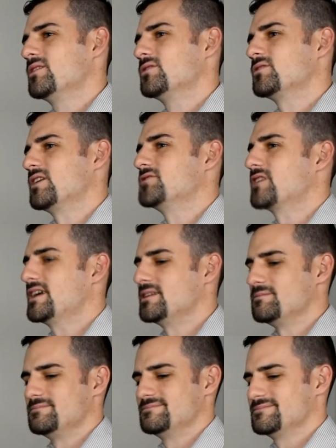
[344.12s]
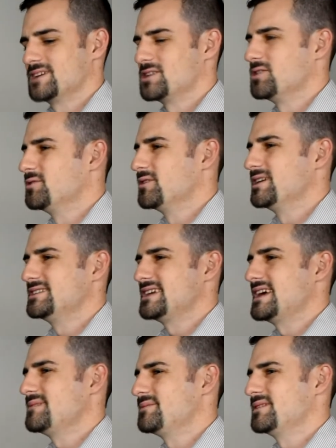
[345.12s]
So I tried to glue it,
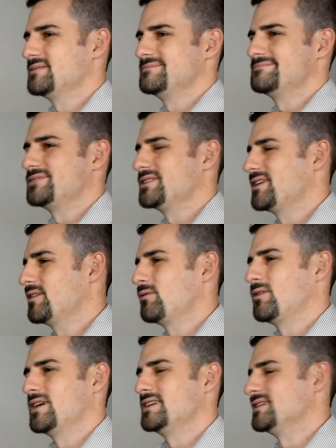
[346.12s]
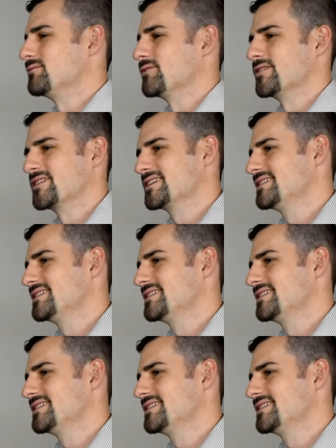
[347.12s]
tape it, put it on the wall. It didn't work.